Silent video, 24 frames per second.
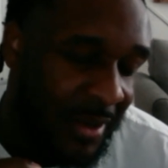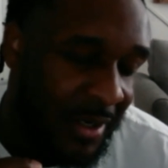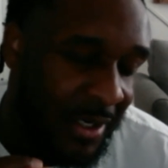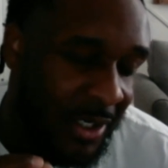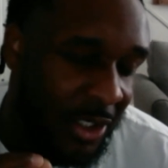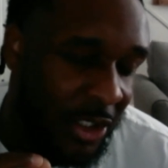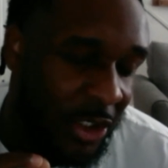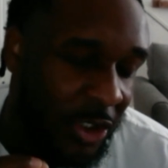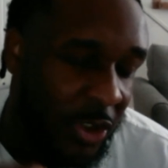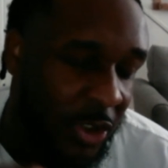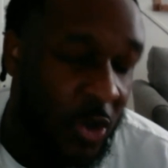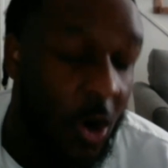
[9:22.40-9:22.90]

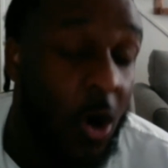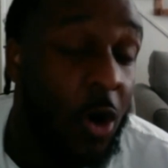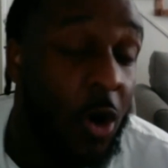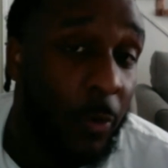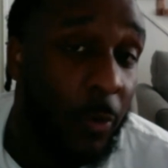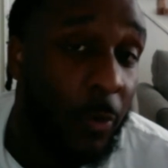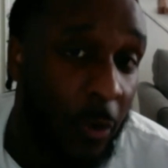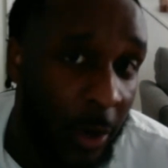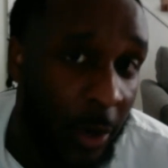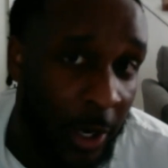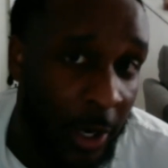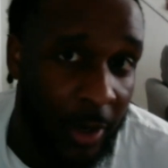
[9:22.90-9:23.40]
strong
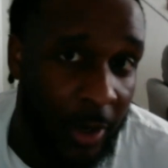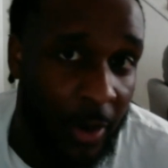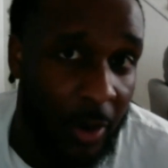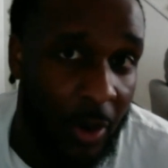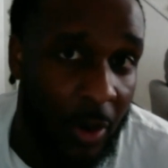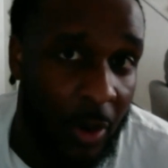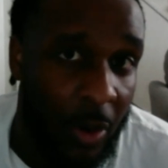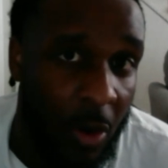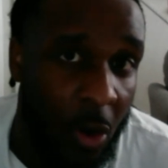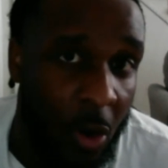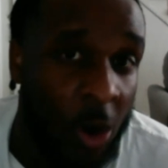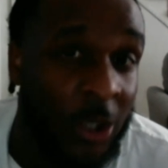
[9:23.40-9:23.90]
point
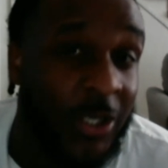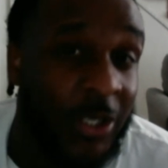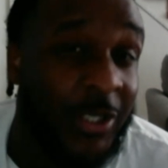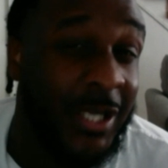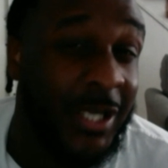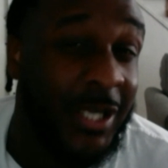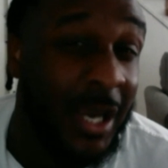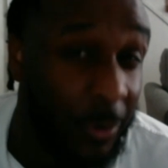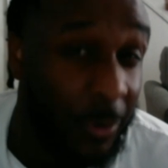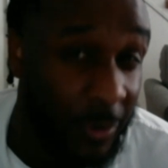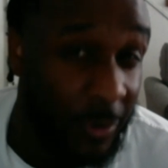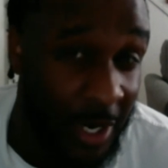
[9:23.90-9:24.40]
on
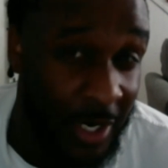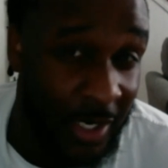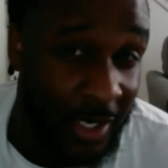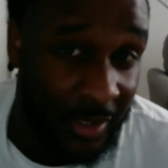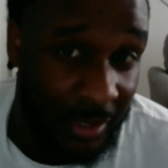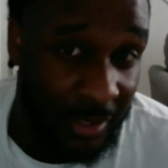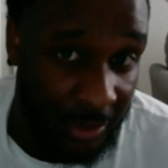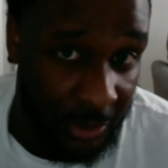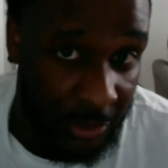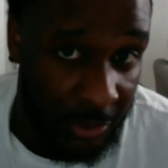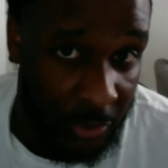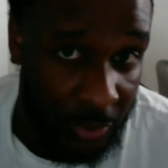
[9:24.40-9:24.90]
separating the
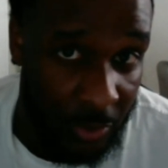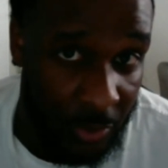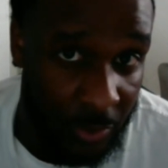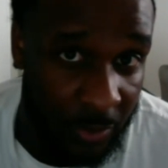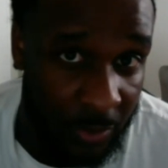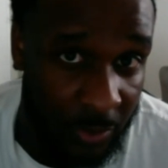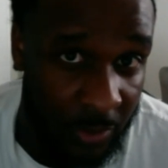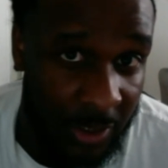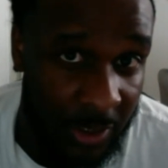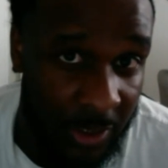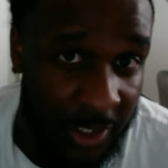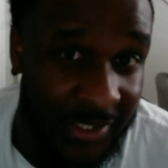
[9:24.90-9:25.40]
two.
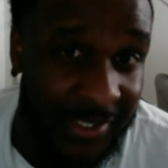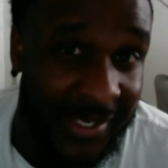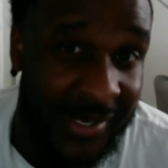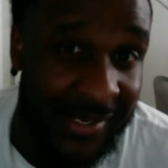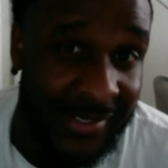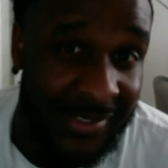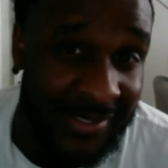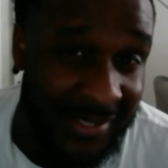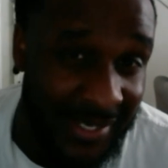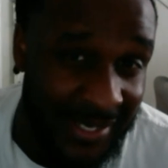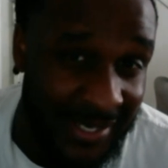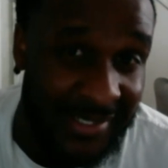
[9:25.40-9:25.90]
He says
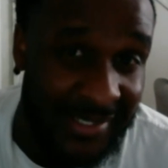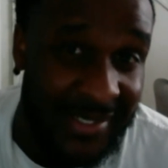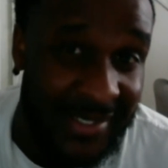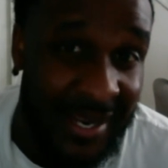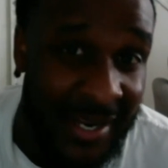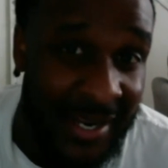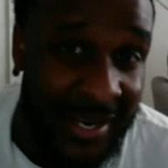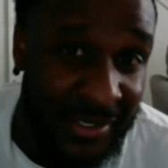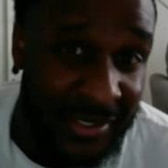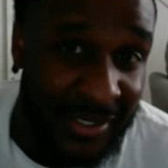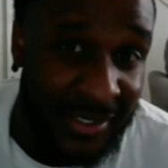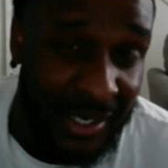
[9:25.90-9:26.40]
these
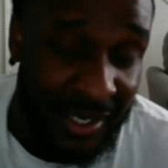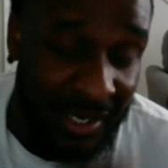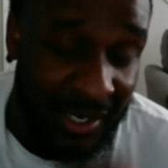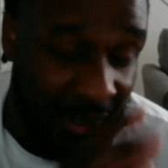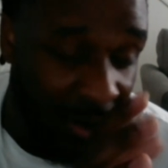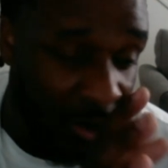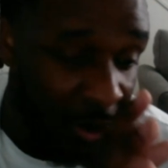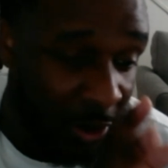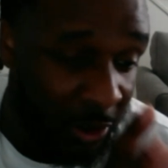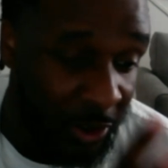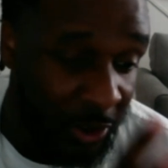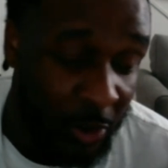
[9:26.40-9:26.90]
days
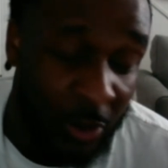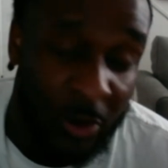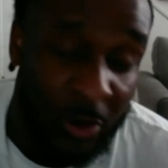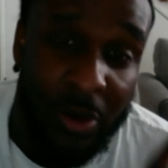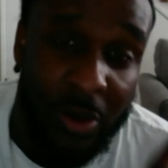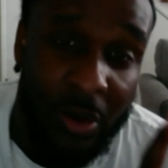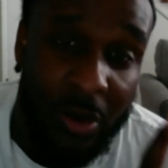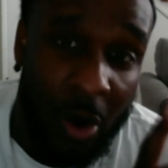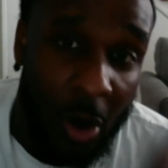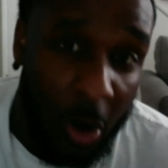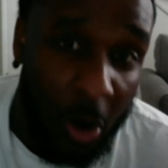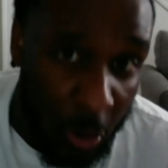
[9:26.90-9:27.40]
are your
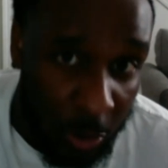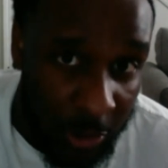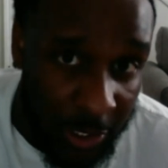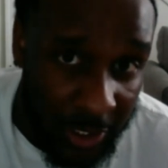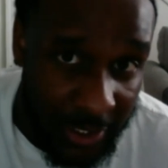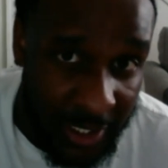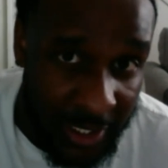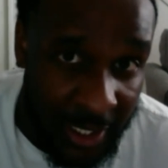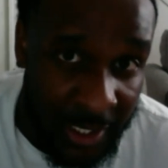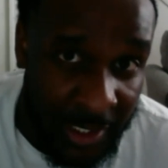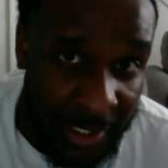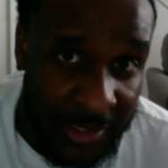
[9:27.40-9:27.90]
holy
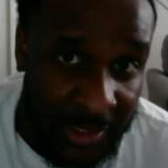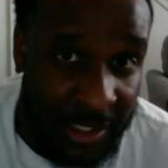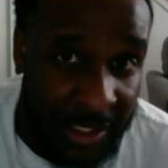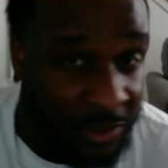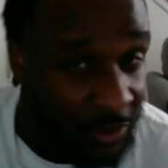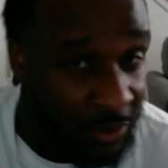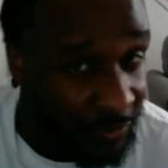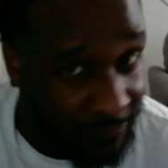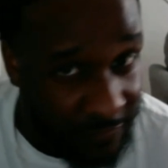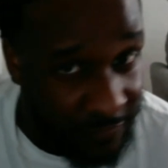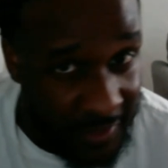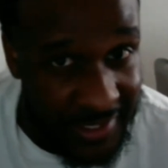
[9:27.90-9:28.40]
days and your
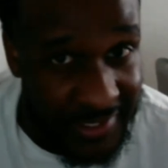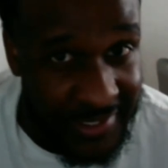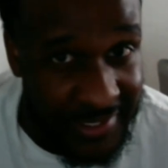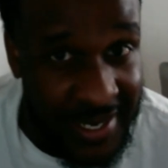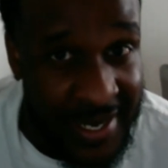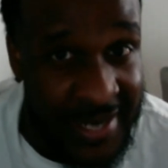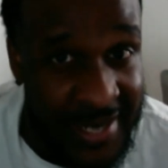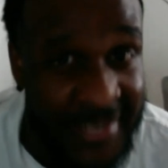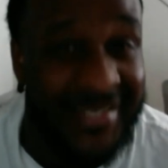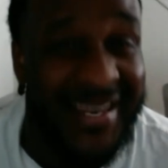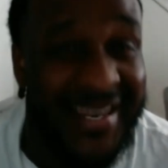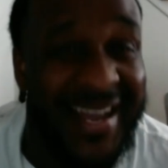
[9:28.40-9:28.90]
feast
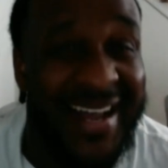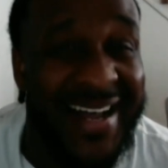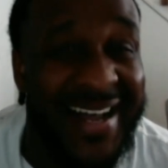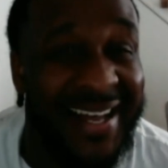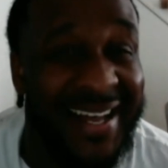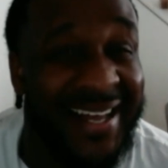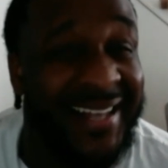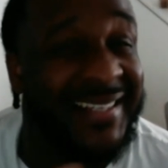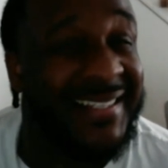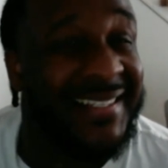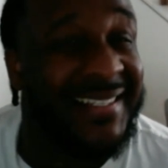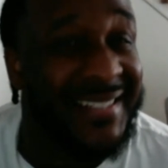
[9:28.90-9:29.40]
days,
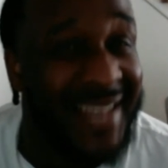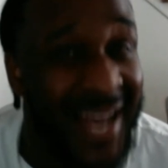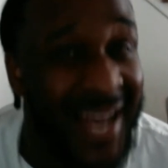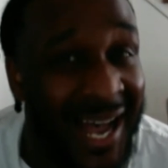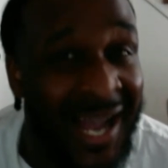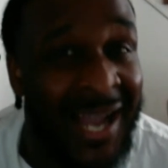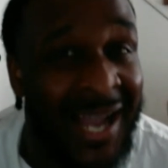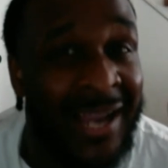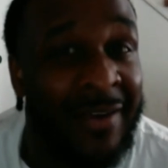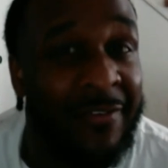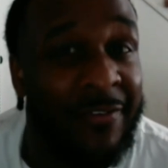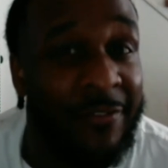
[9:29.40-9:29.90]

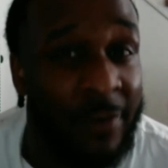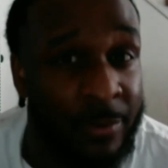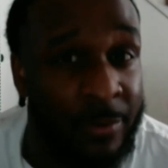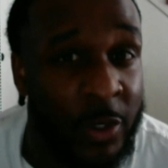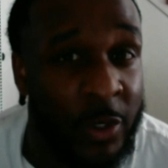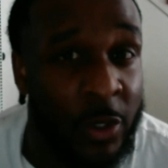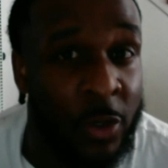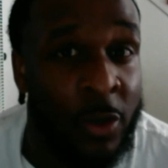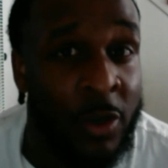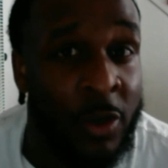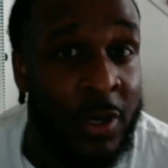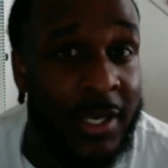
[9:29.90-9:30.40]
aside from
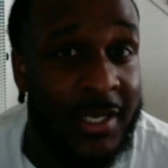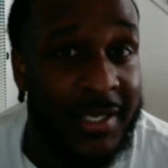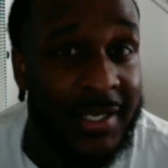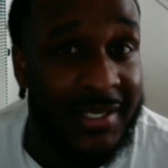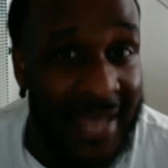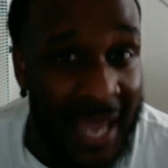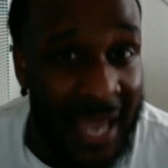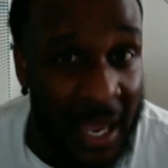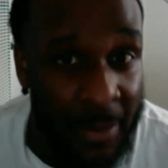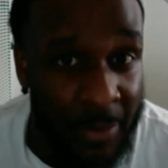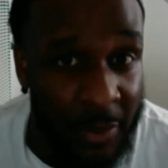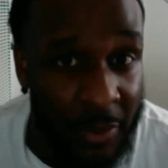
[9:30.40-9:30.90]
your
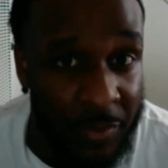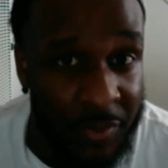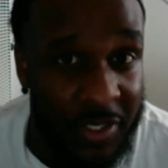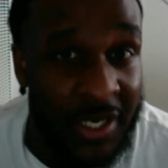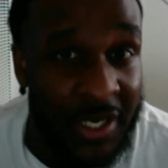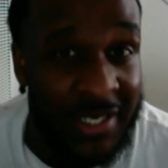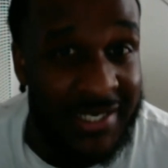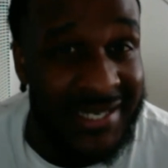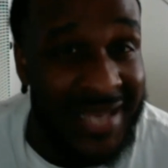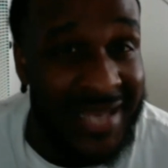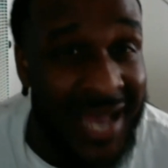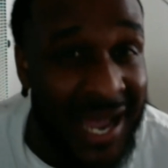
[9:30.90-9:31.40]
Sabbaths,
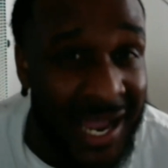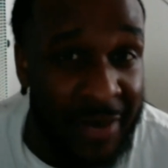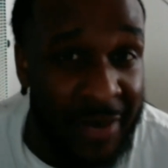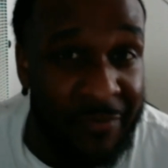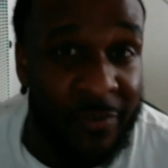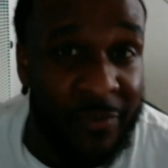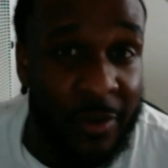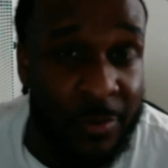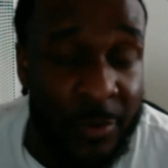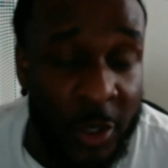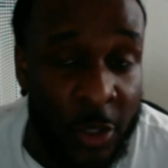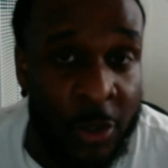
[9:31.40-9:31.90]
aside
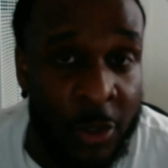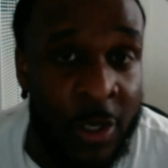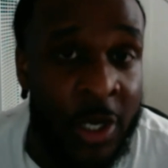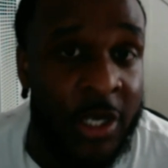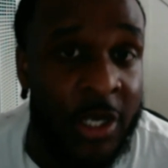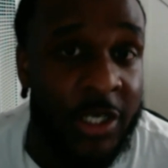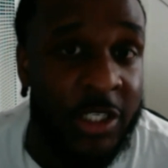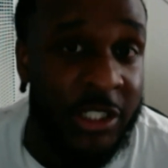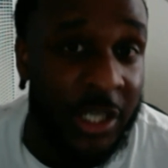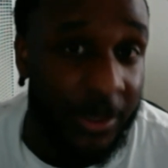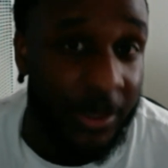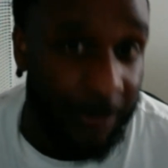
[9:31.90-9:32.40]
from your
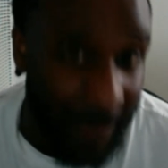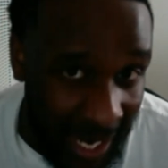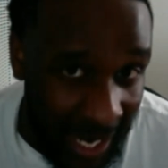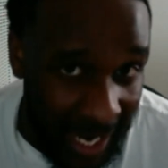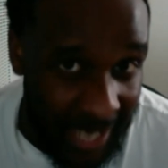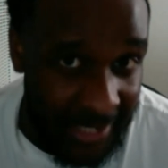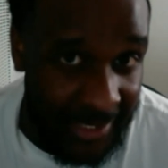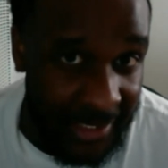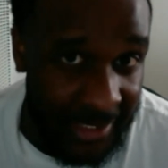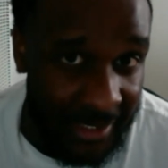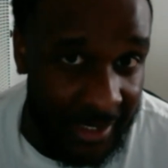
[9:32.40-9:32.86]
Shabbats.